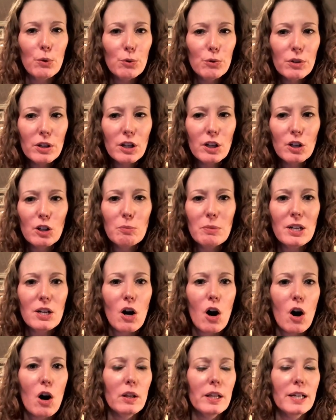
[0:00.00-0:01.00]
Who are they going to be
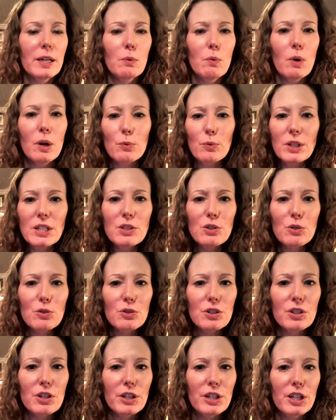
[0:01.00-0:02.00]
calling? What
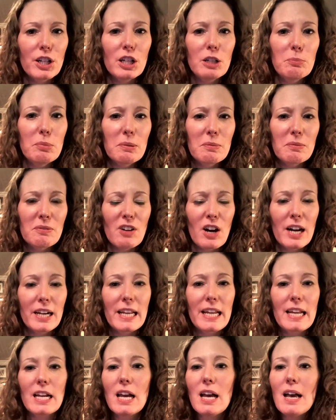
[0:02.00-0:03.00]
resources are you going to be
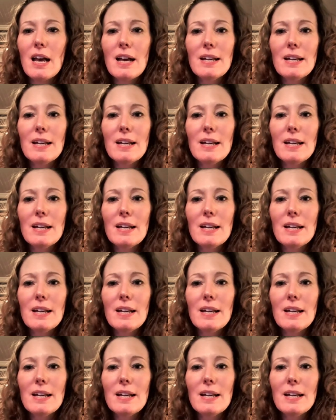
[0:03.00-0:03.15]
providing